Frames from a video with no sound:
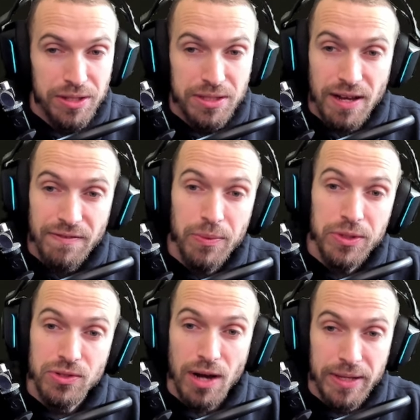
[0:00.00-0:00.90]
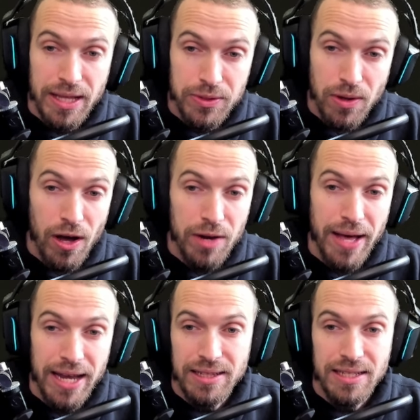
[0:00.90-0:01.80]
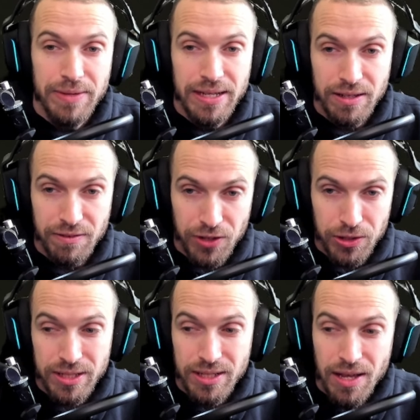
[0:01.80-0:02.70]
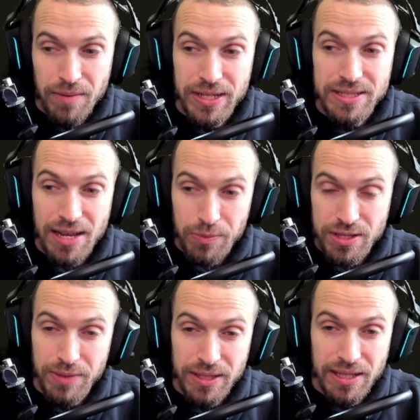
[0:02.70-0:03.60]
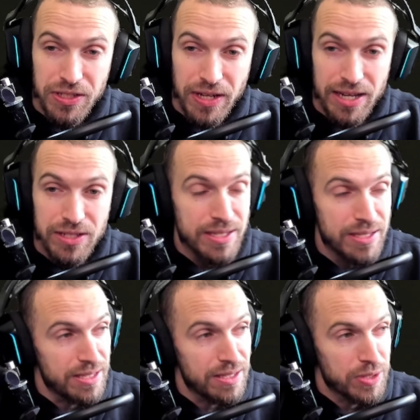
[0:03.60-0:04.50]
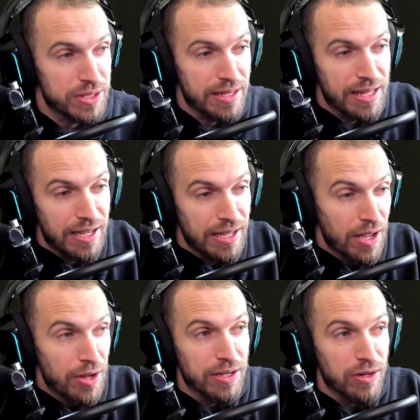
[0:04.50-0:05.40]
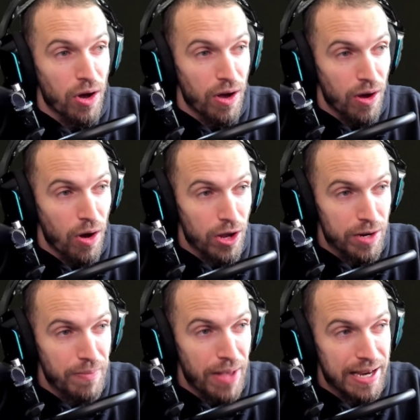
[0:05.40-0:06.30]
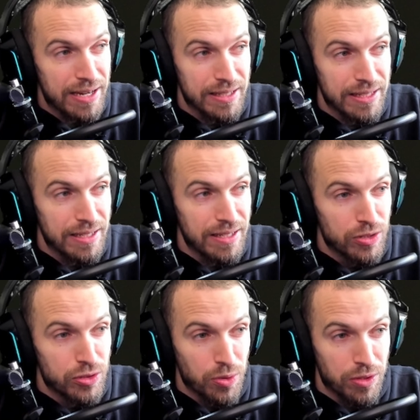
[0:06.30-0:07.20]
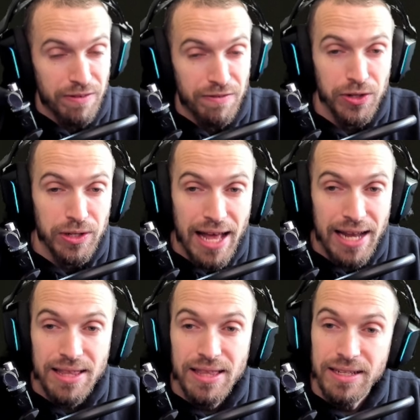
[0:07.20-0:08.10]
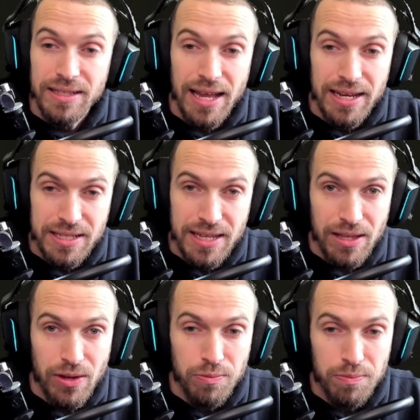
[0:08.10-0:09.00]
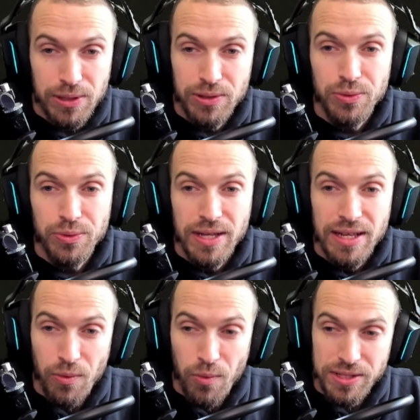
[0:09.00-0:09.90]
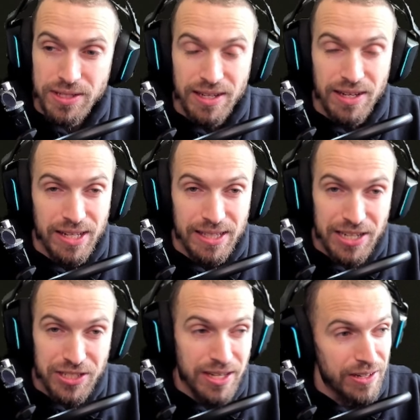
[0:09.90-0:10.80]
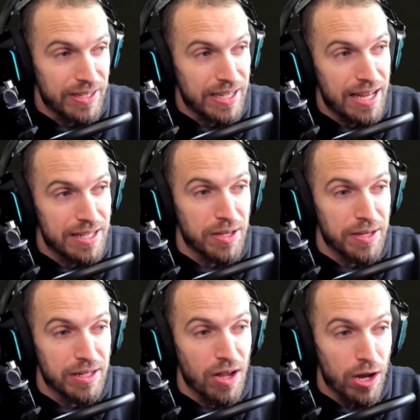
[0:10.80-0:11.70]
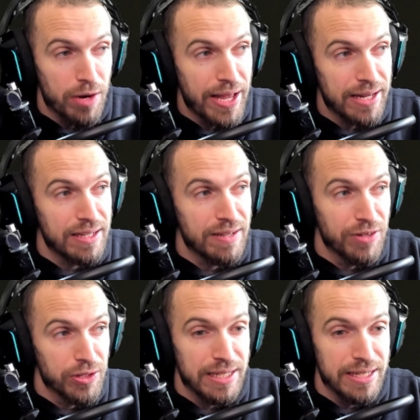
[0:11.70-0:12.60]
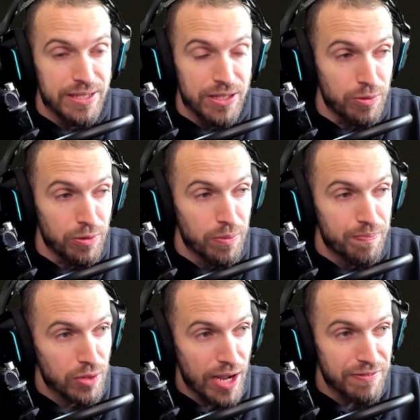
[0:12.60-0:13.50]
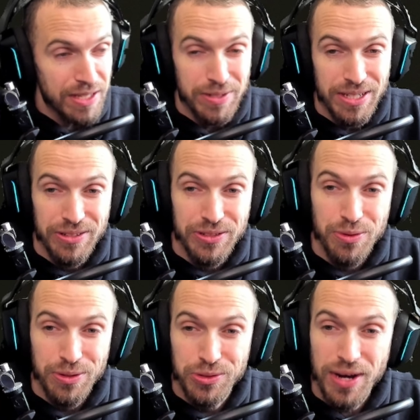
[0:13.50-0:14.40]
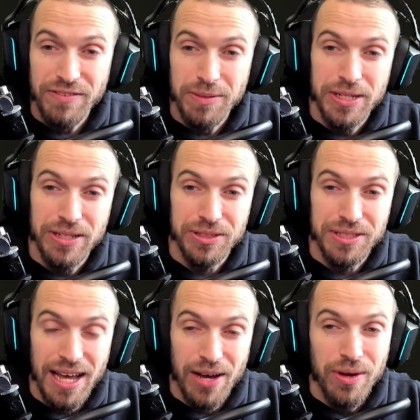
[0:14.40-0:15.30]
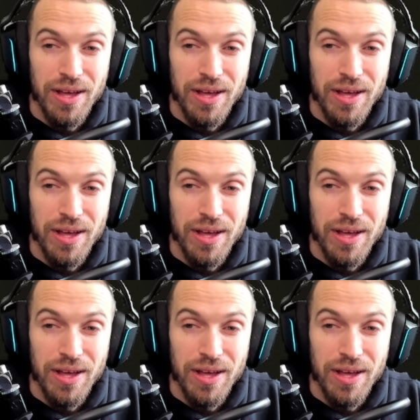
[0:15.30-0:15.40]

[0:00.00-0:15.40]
stuff that was dropping that was automatically being converted, because that was something that changed this season, was they took automatically convert anything that is yellow, blue, that wasn't legendary, and is getting automatically converted into crafting materials. So those crafting materials now